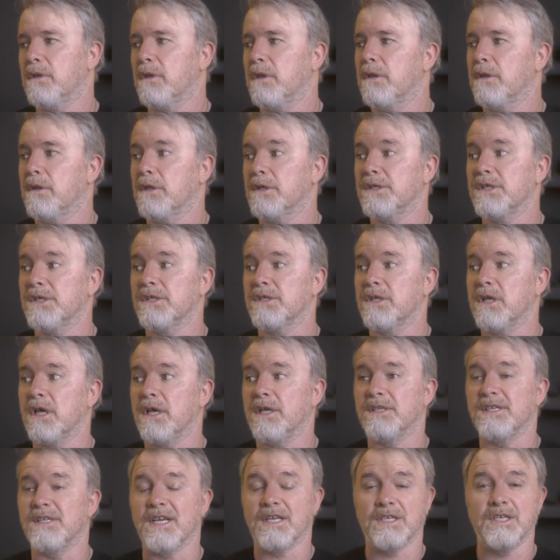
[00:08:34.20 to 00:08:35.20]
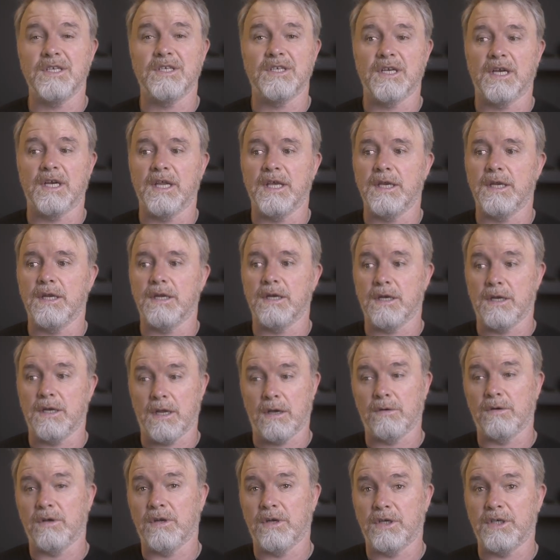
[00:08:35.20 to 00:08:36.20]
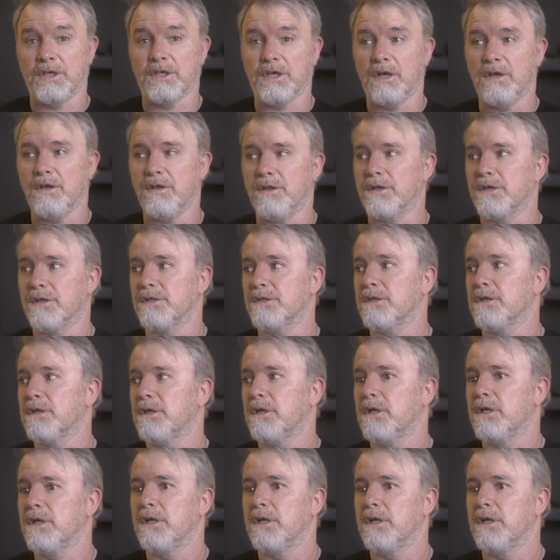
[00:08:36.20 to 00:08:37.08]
It's actually deleted it. Now I'm going to show you this.